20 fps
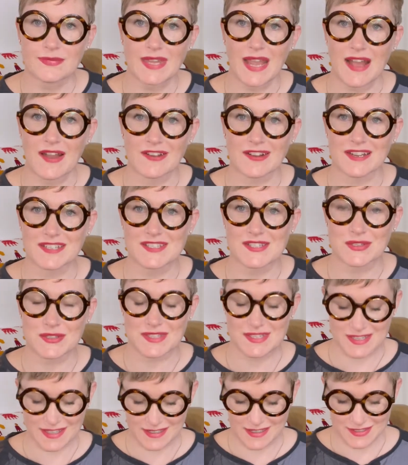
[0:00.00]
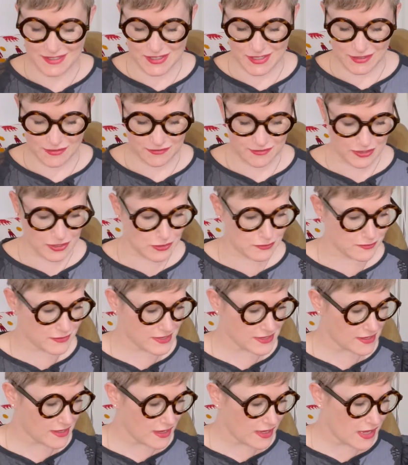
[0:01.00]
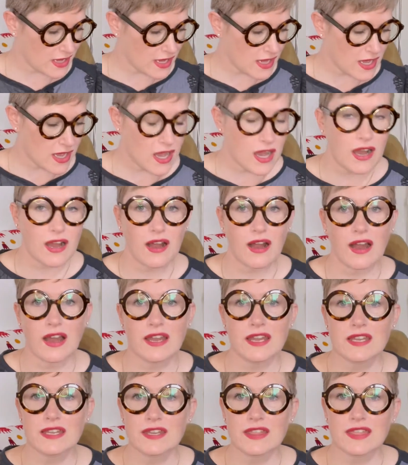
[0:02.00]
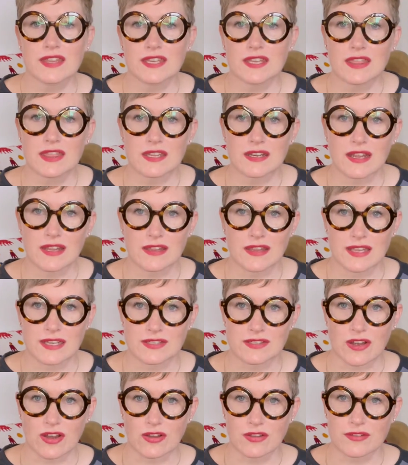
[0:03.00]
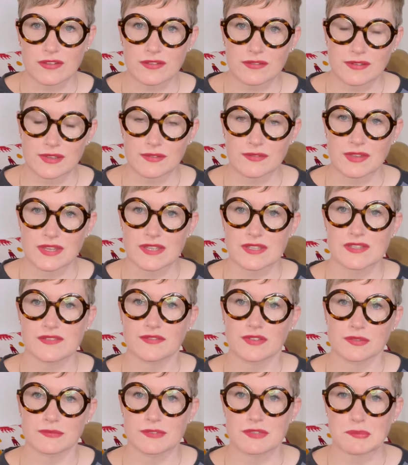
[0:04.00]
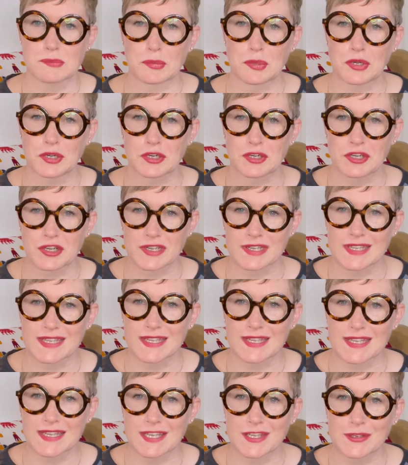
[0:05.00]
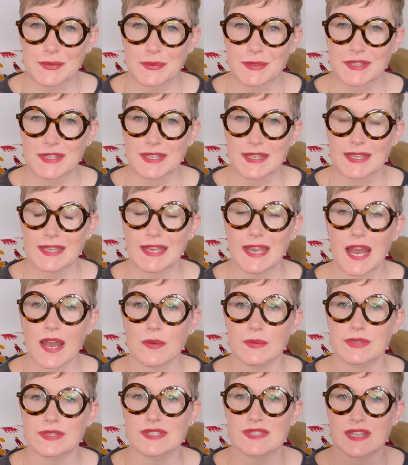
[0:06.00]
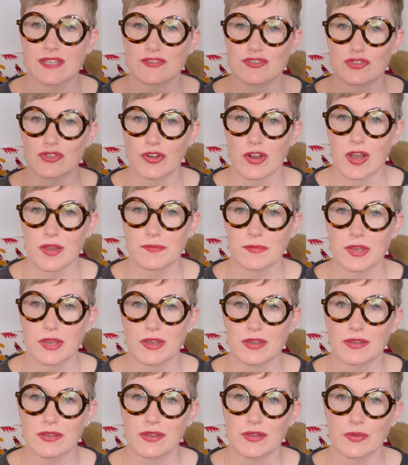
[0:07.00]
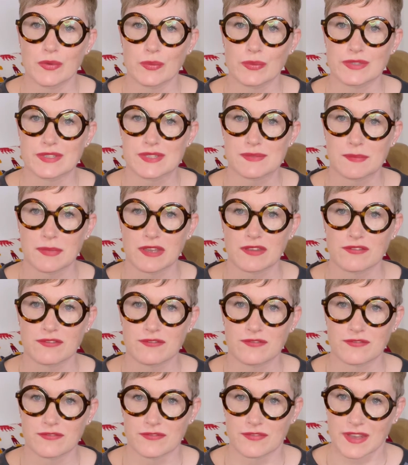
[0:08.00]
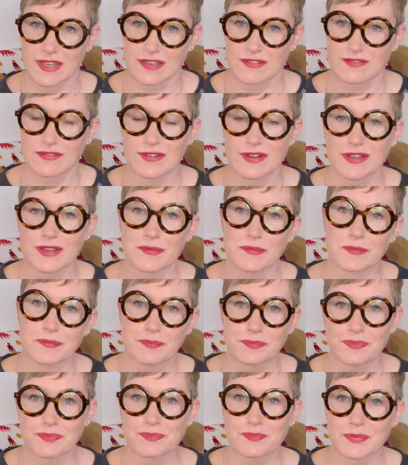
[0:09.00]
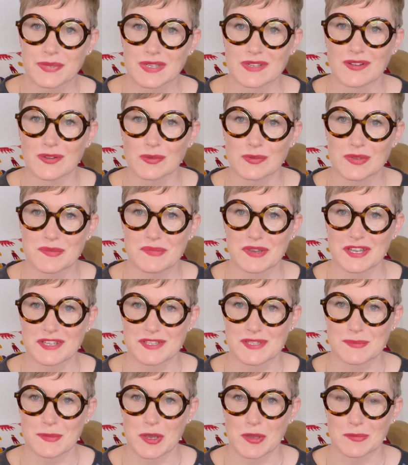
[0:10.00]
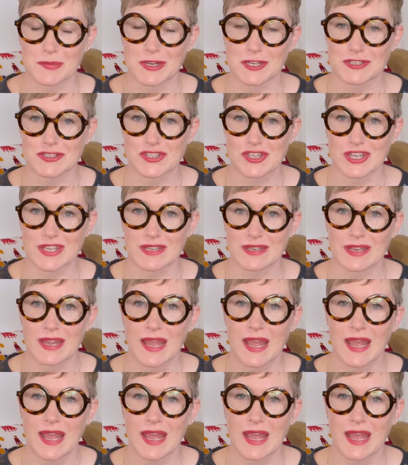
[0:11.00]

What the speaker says: All right, so let's get into the films. I think that I liked all three of these films pretty equally. I would say Trauma was my favorite, but only by a small margin.